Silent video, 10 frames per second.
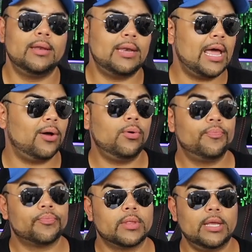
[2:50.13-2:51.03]
Now,
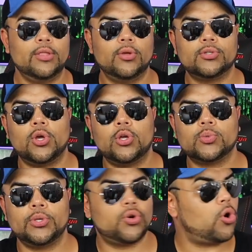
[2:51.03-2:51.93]
in those
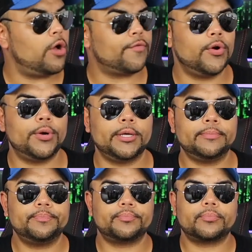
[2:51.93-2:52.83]
holes, when you're off-roading,